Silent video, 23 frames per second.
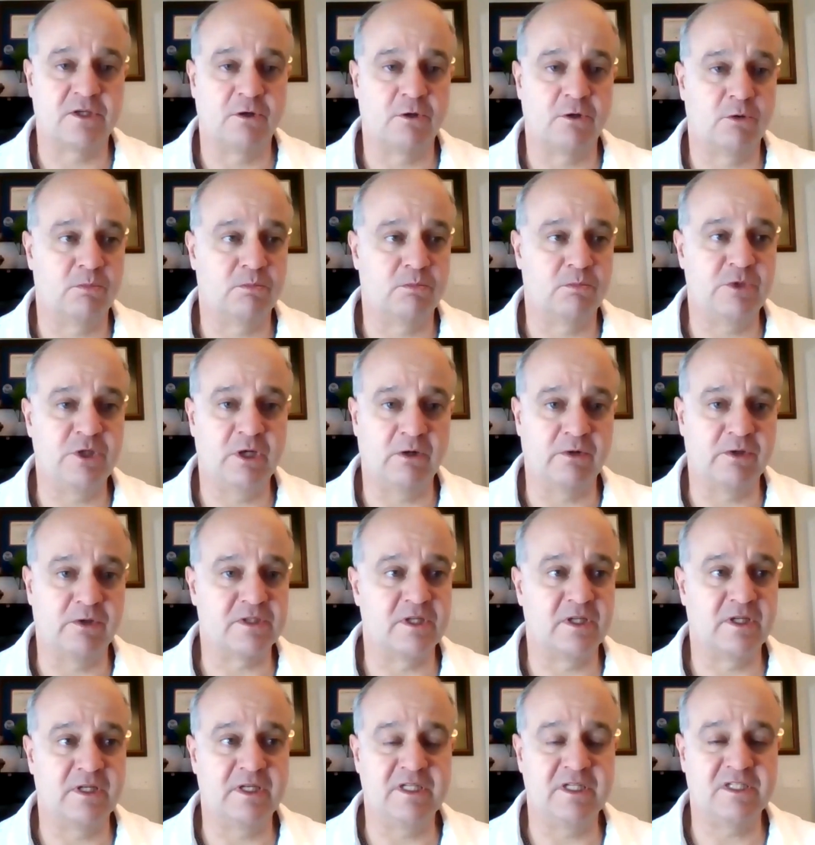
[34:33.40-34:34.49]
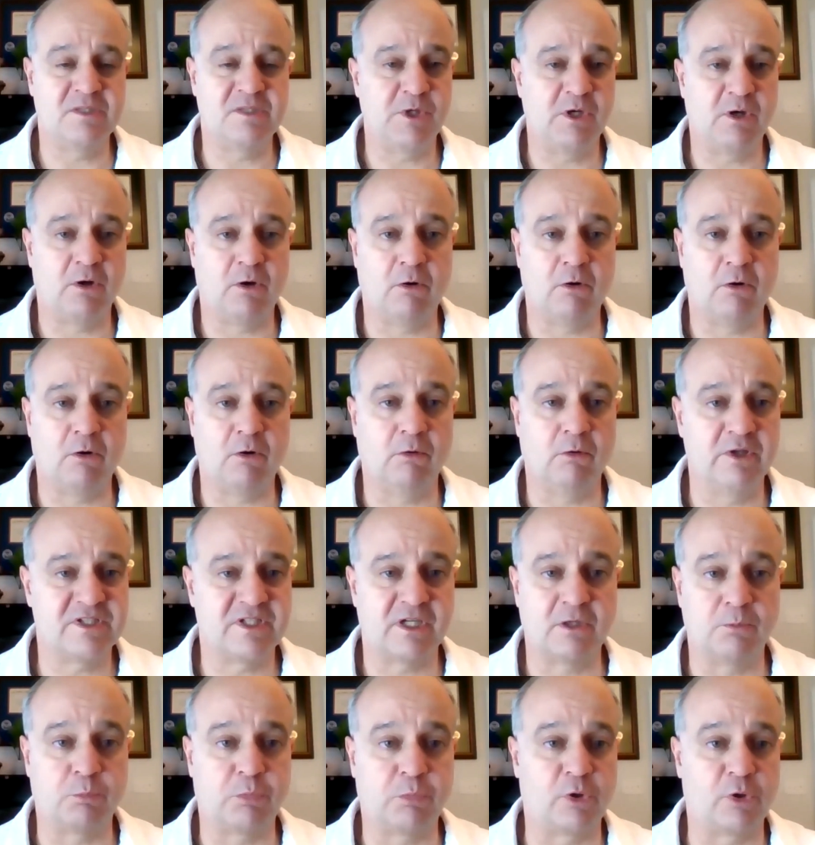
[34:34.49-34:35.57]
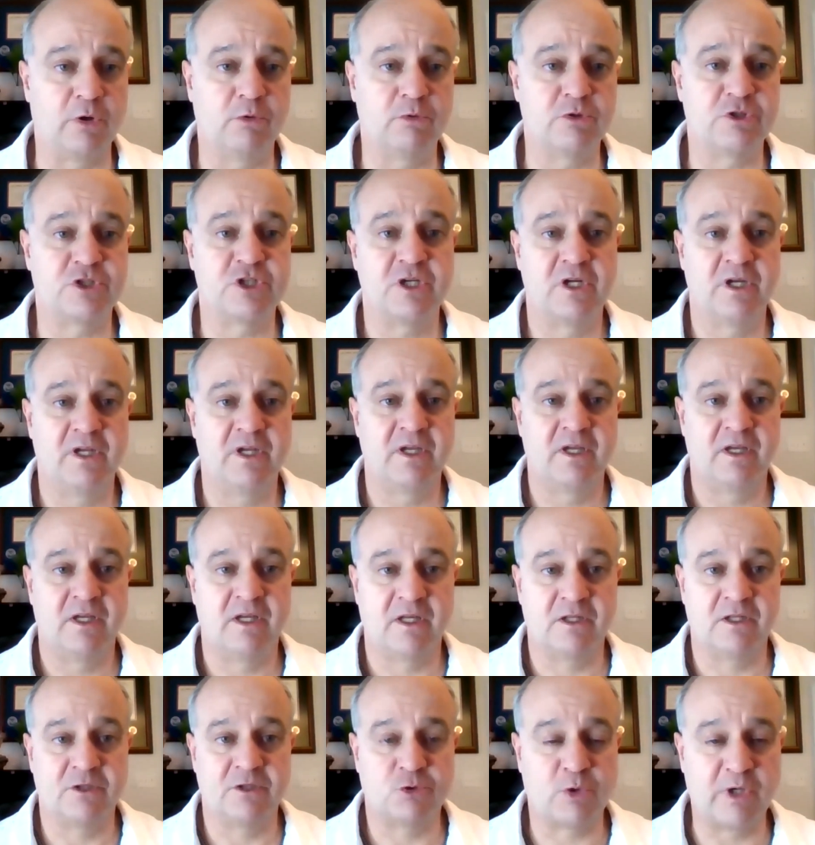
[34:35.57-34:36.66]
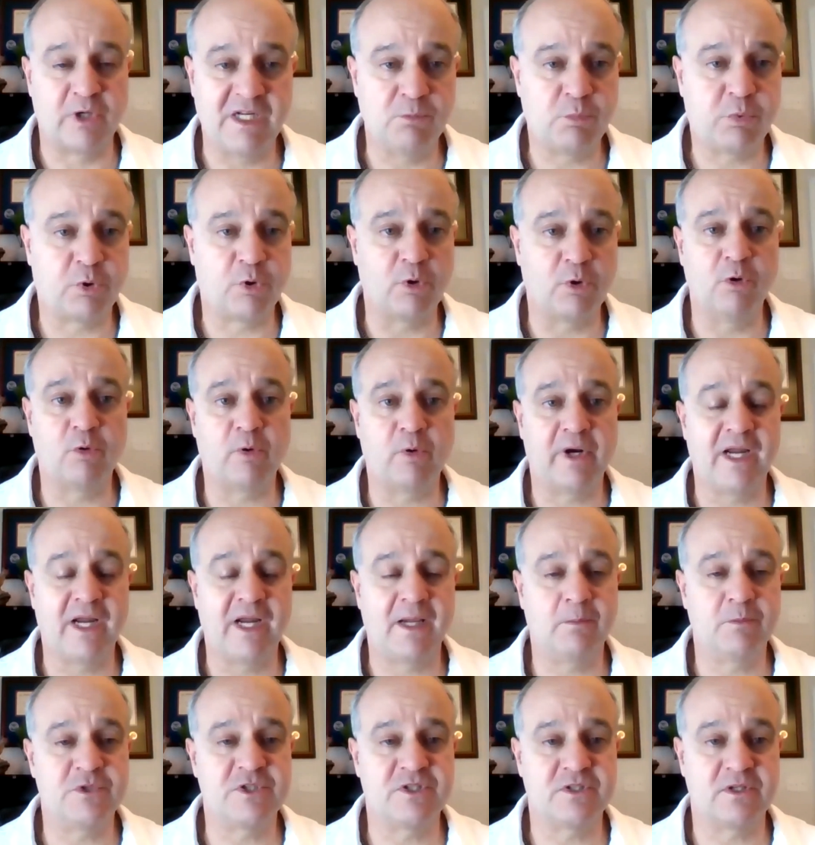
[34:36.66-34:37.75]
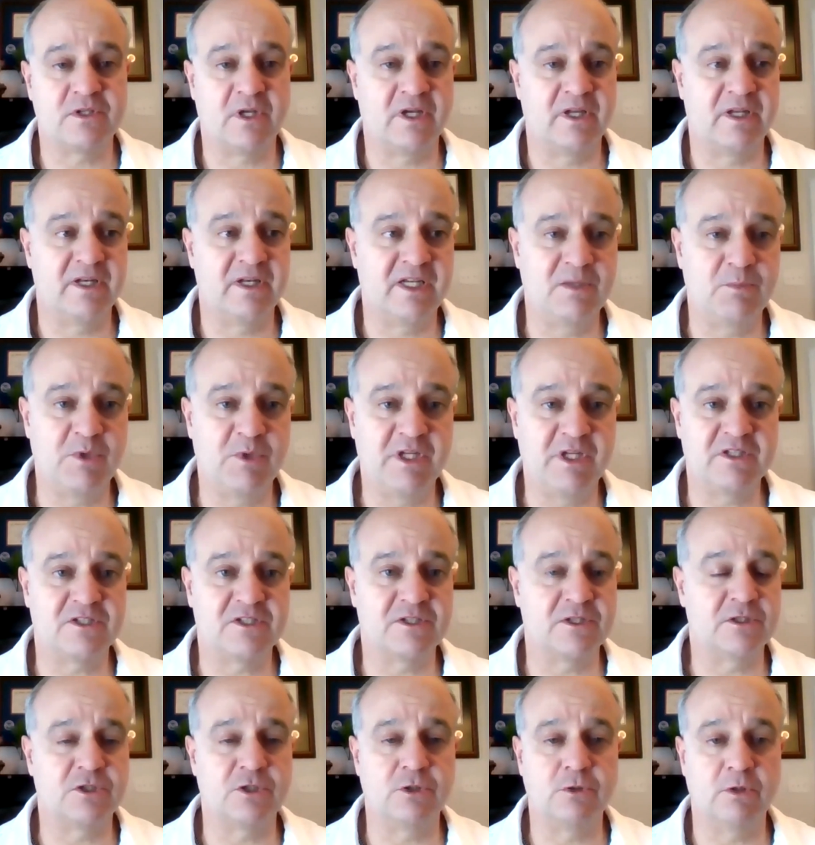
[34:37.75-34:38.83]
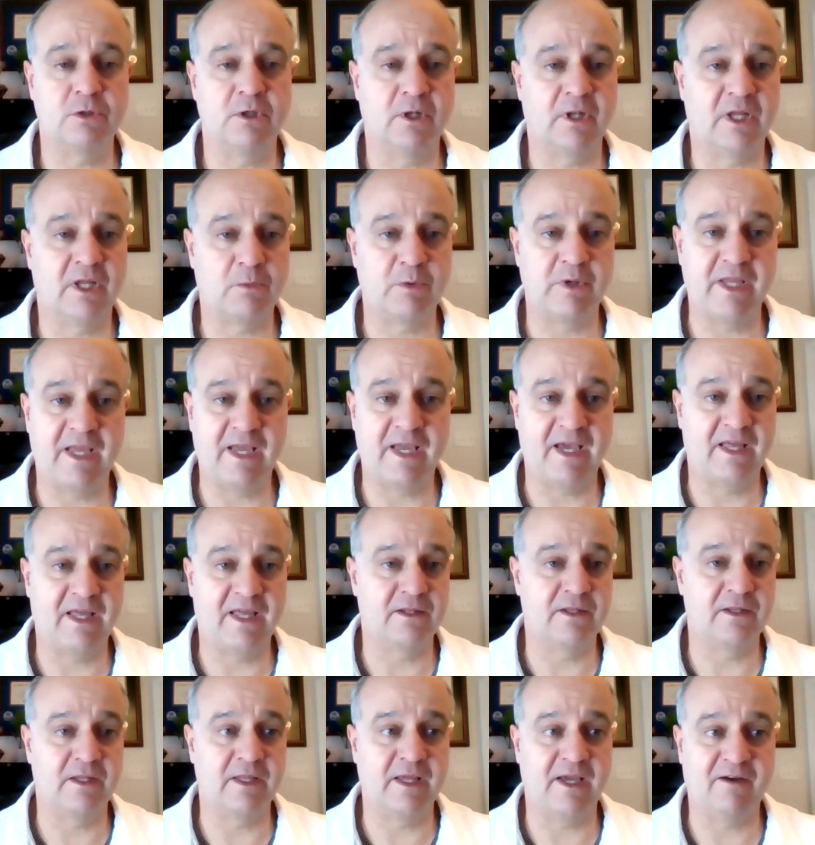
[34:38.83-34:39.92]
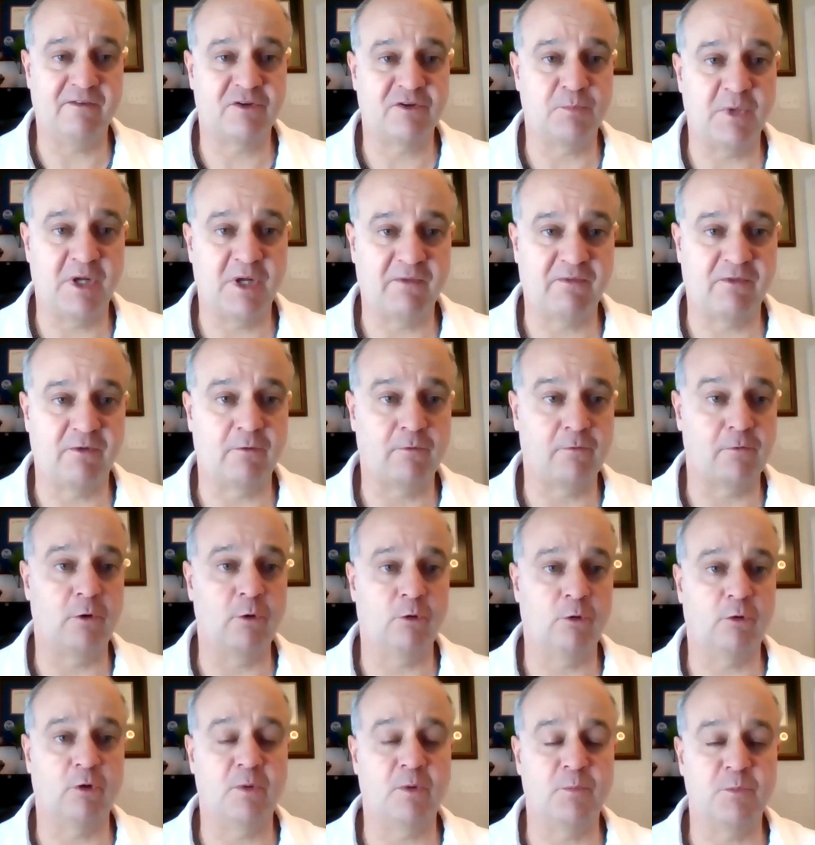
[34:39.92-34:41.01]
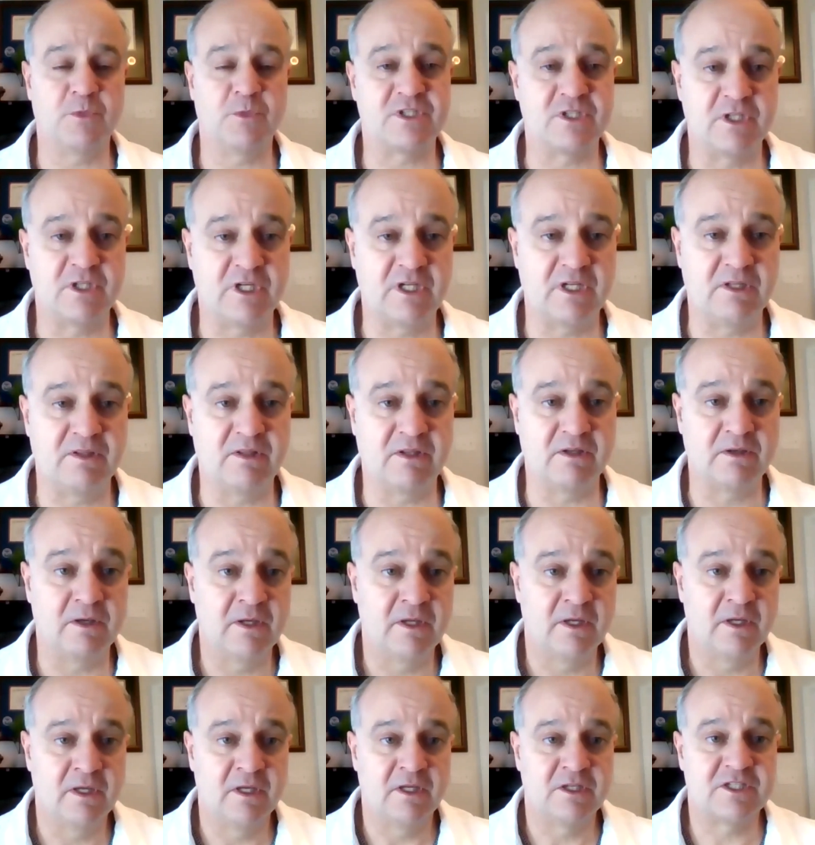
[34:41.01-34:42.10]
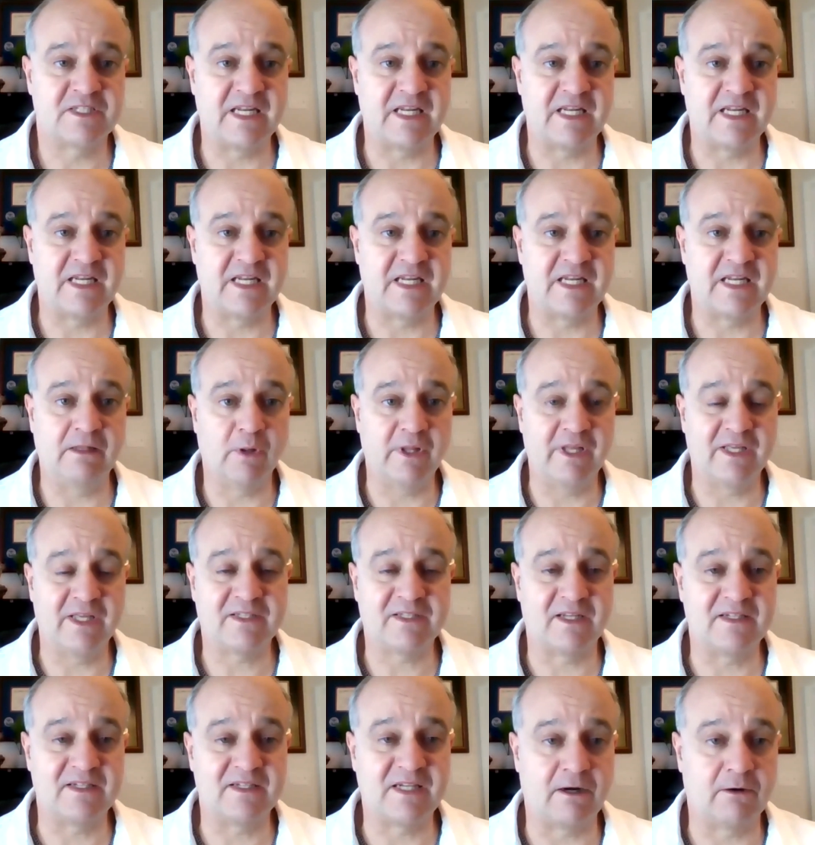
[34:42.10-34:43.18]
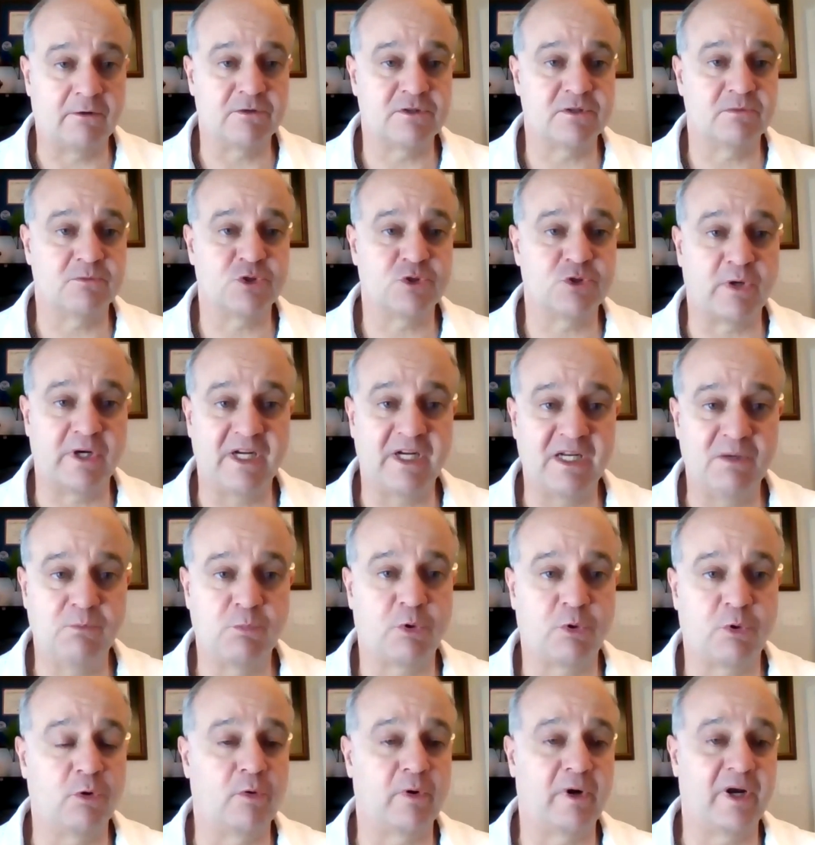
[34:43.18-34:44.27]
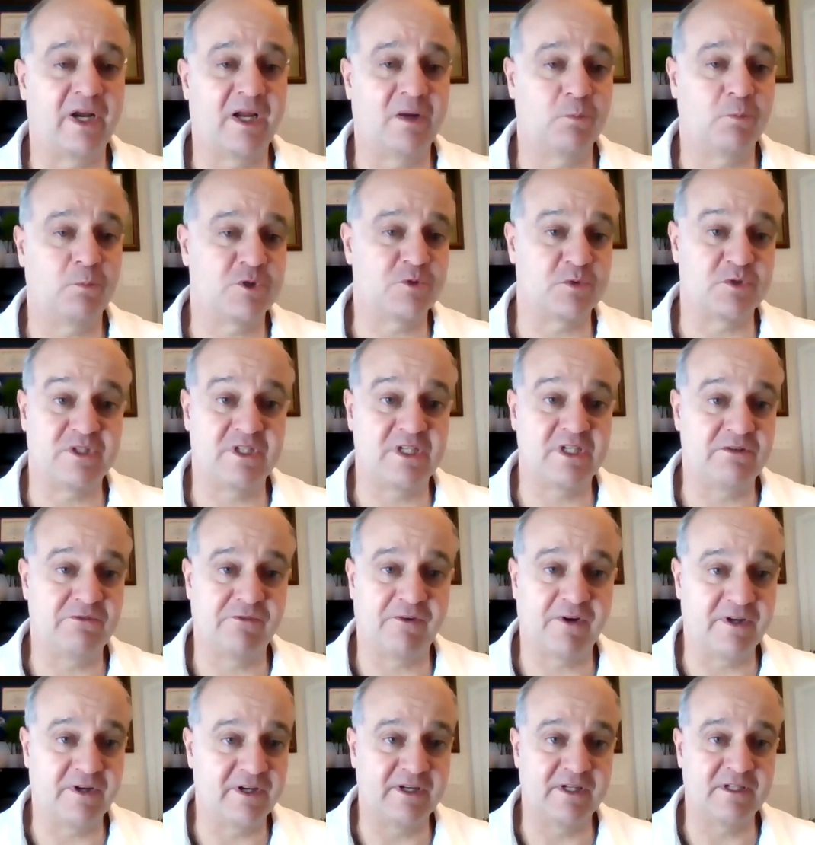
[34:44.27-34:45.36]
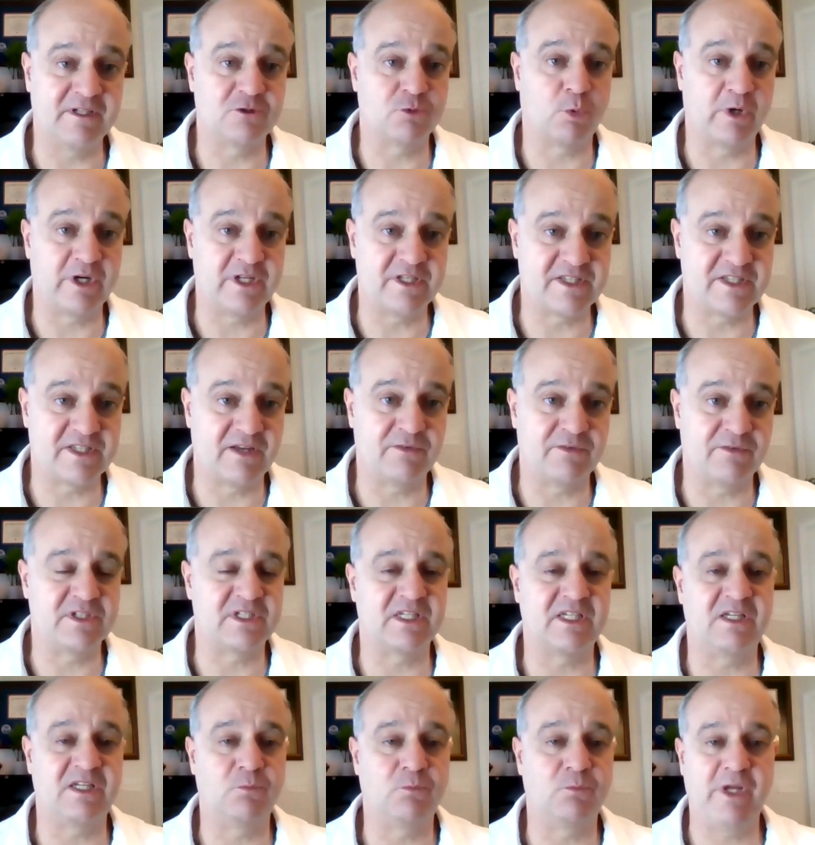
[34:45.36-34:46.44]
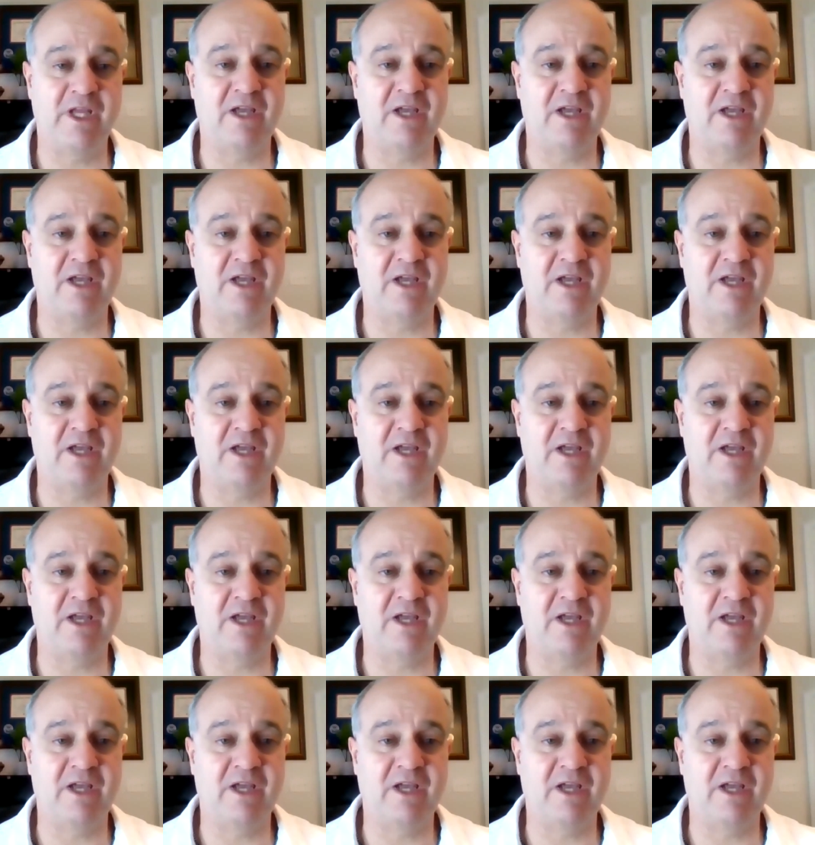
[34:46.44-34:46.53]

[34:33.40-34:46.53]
So, you know, there needs to be a holistic approach training programs need to be instituted like we had in the aftermath of Oklahoma City, the state and local anti-terrorism training program, which was defunded in 2017.